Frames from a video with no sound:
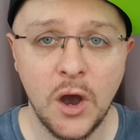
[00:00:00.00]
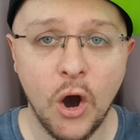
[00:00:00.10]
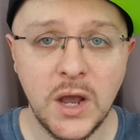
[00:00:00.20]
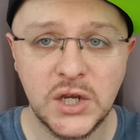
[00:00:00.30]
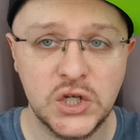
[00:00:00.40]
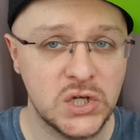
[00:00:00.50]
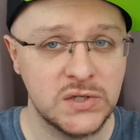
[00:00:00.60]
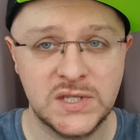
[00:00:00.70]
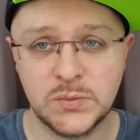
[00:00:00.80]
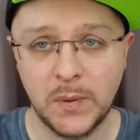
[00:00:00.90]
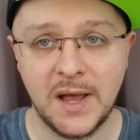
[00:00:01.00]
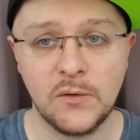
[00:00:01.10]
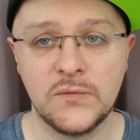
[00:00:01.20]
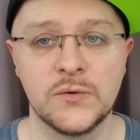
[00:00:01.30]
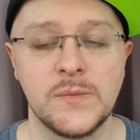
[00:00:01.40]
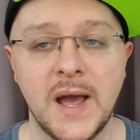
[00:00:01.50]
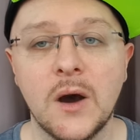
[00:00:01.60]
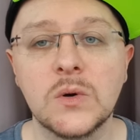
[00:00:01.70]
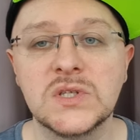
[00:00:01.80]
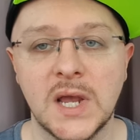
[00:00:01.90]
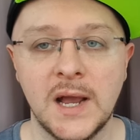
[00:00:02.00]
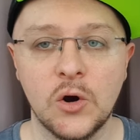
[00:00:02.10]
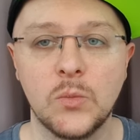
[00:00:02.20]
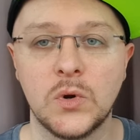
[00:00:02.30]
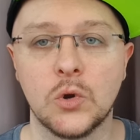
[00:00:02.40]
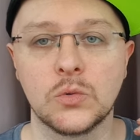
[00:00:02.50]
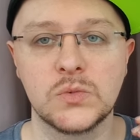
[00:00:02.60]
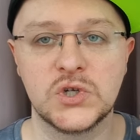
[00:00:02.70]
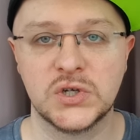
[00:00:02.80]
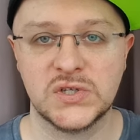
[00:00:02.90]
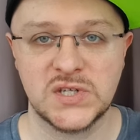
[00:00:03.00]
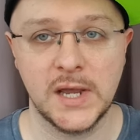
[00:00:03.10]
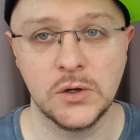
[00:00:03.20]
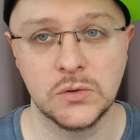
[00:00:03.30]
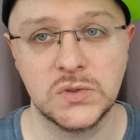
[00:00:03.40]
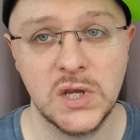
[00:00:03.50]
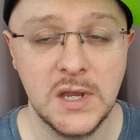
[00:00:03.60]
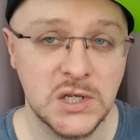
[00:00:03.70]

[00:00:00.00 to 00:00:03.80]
I could use this platform now to help launch sales.